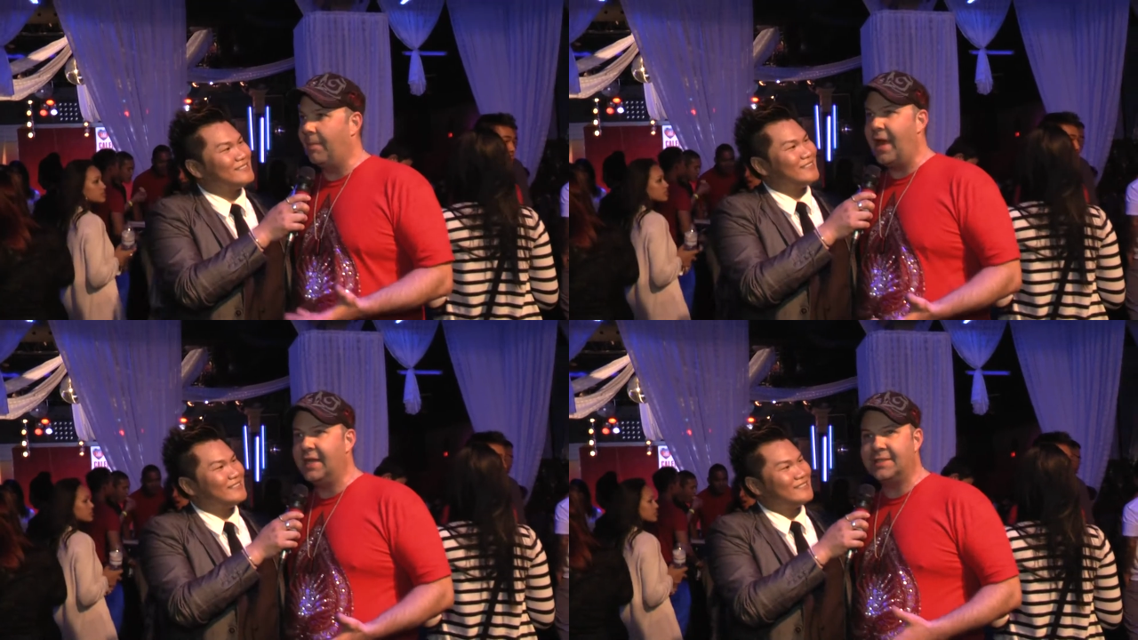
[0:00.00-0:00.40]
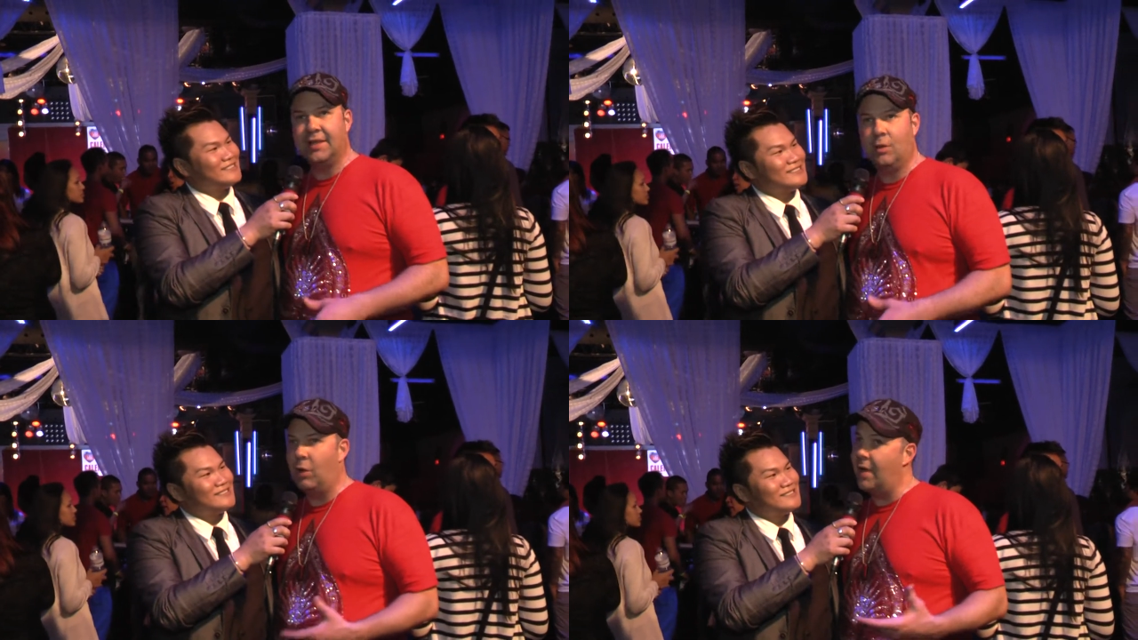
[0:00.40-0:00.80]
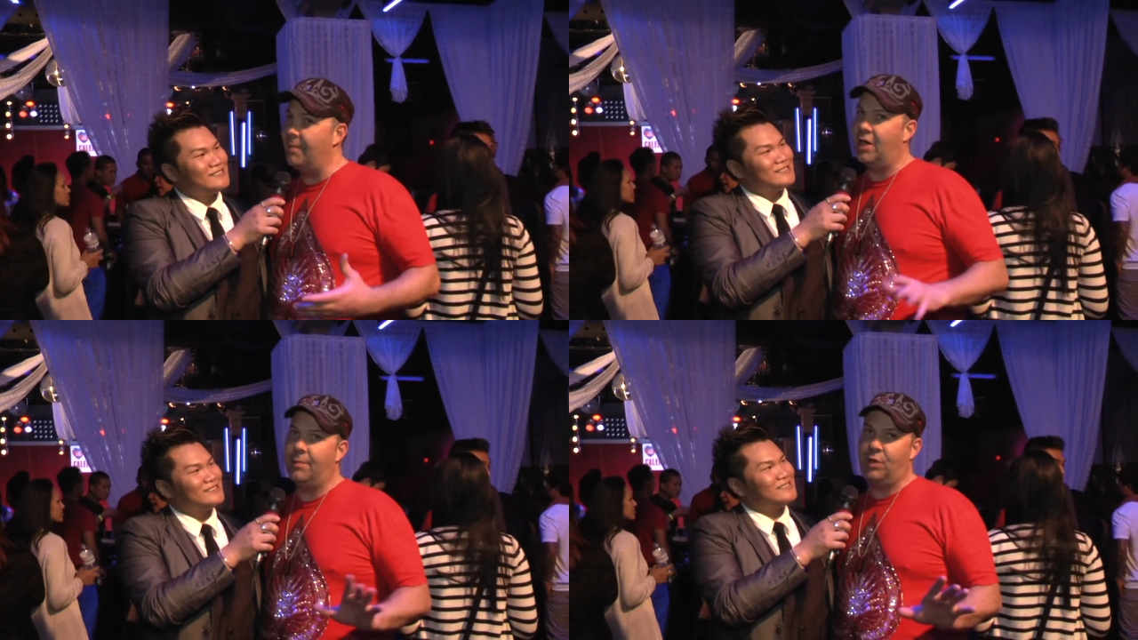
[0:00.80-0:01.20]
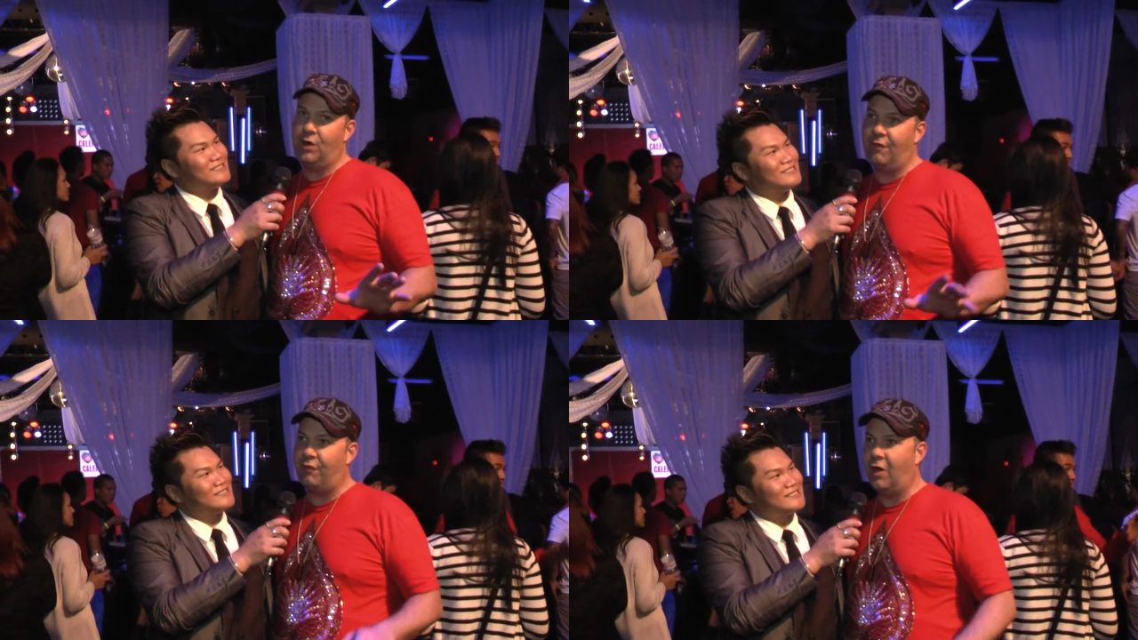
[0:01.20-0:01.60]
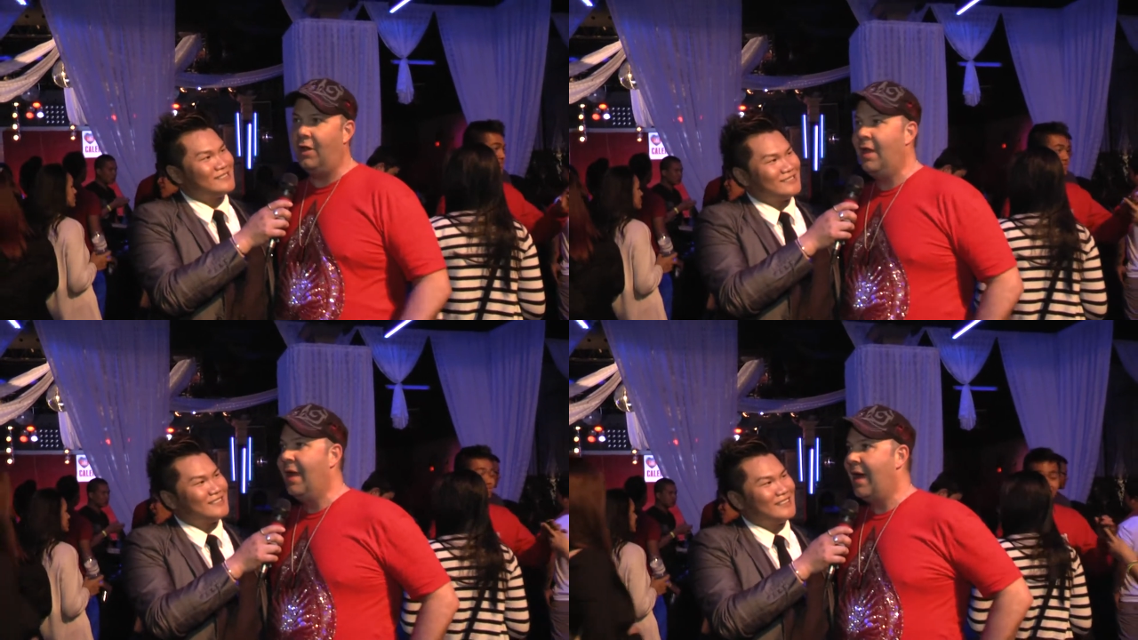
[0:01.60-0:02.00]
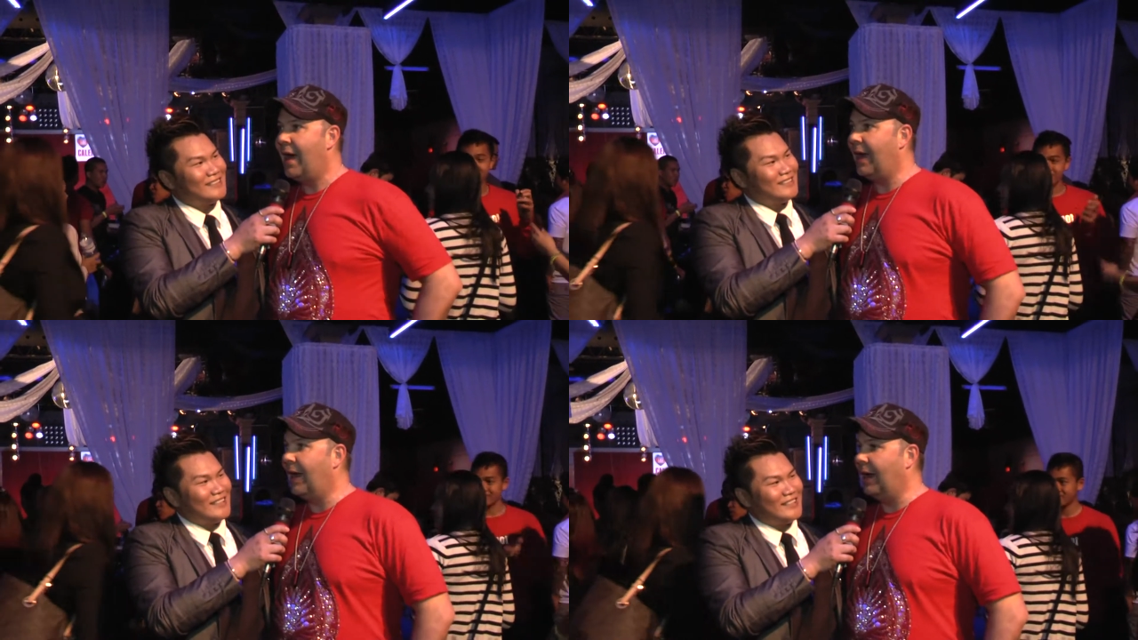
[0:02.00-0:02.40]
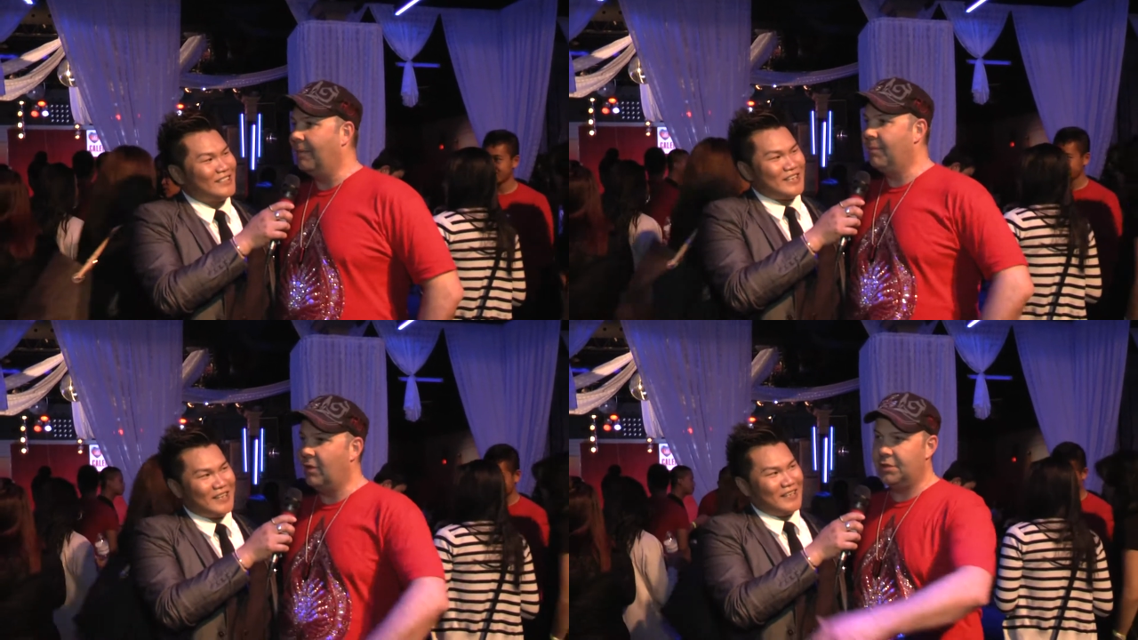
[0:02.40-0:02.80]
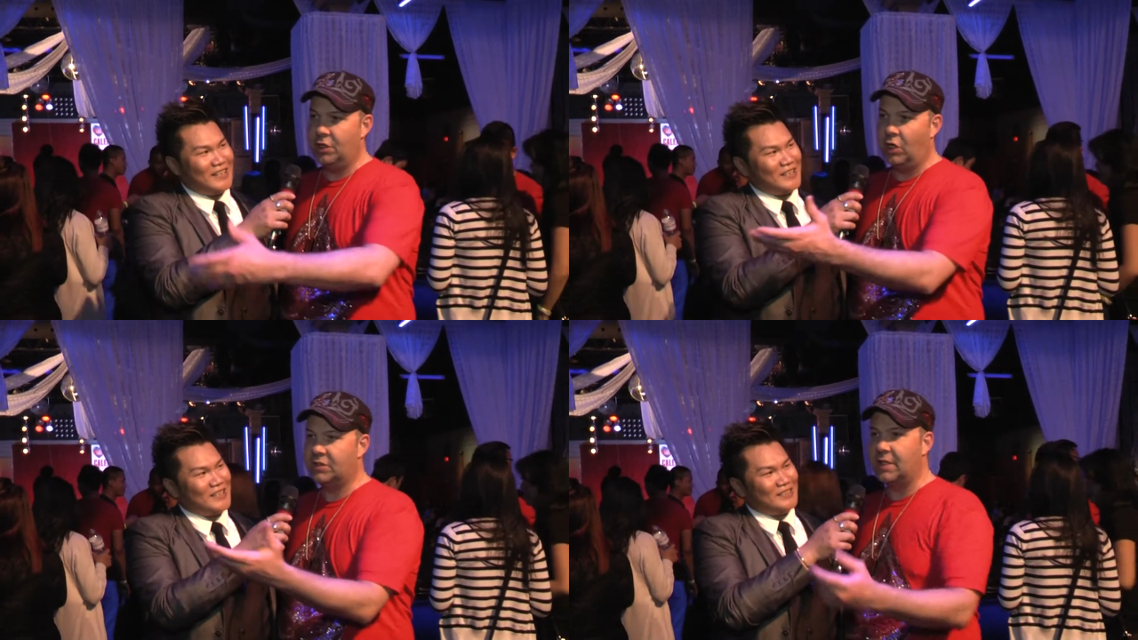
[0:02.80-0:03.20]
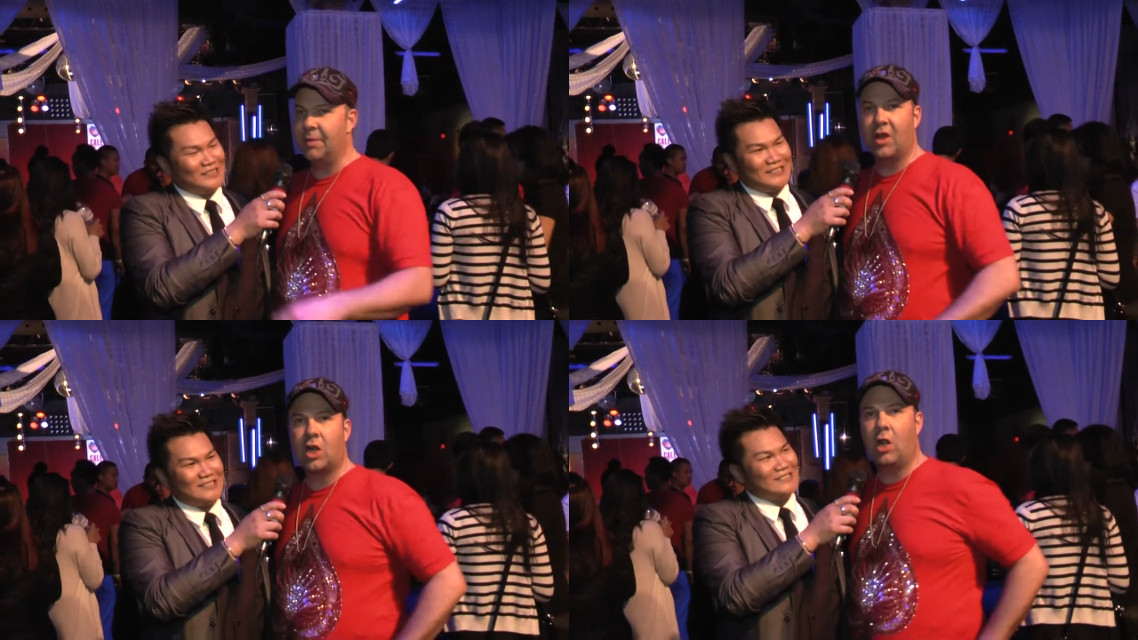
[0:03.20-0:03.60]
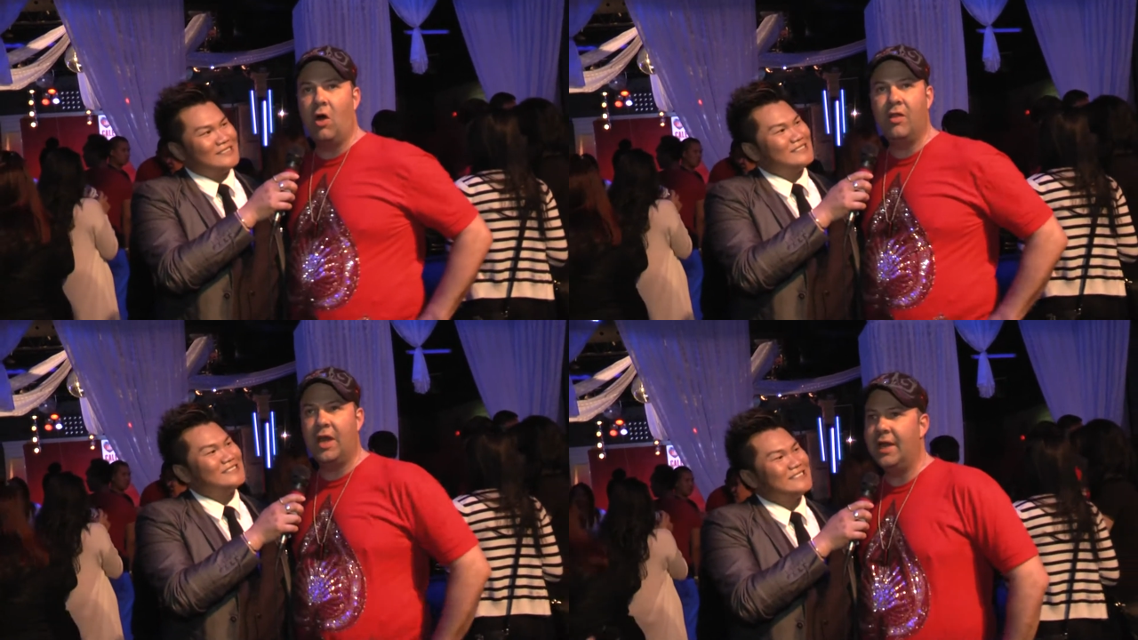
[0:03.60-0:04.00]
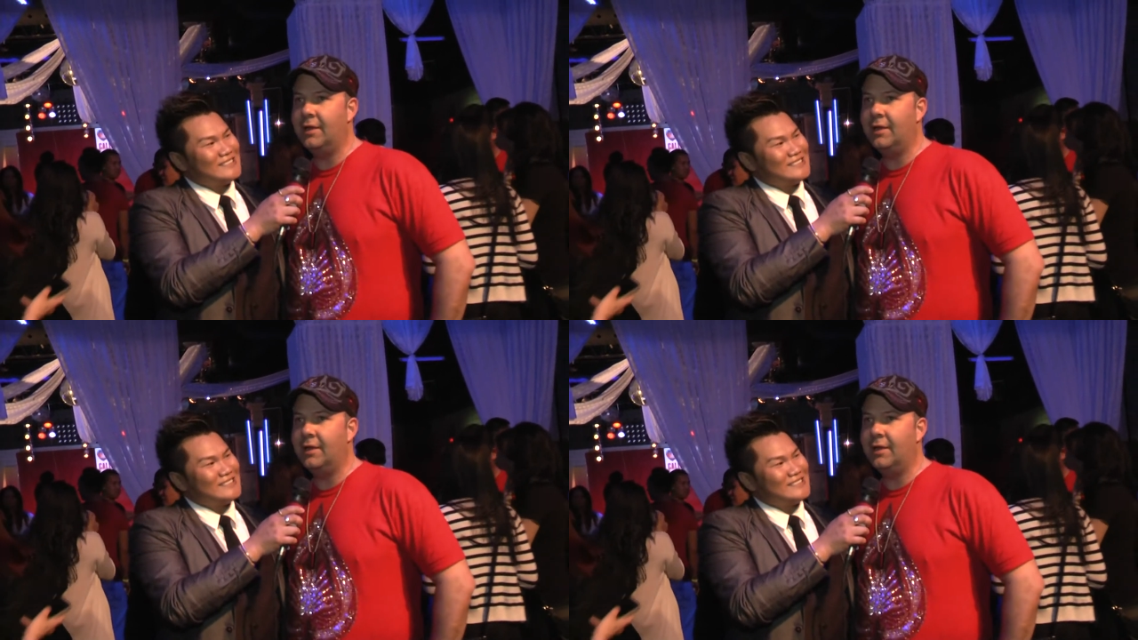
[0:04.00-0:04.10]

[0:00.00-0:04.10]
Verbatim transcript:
Speaker 1: amazing. The women are beautiful. Um, you know, some of the clothing,